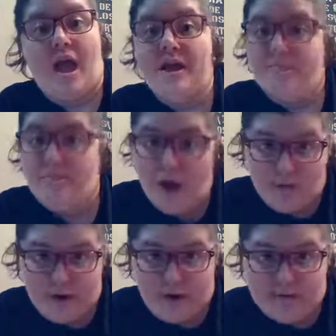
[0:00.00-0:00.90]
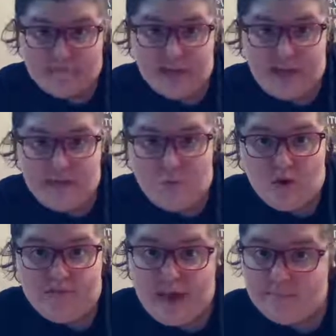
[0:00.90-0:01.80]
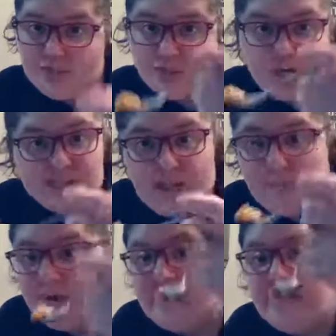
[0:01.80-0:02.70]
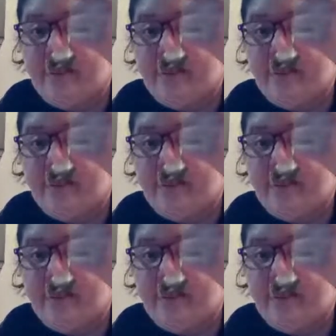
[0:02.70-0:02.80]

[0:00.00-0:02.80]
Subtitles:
I am not regretful anymore of how much sauce I put into